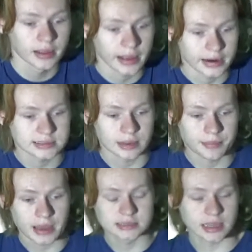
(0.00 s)
and its
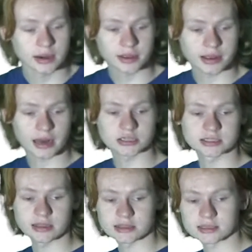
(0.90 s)
impacts there. You can actually
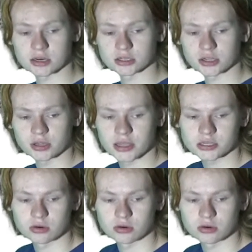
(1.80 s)
see the center of circulation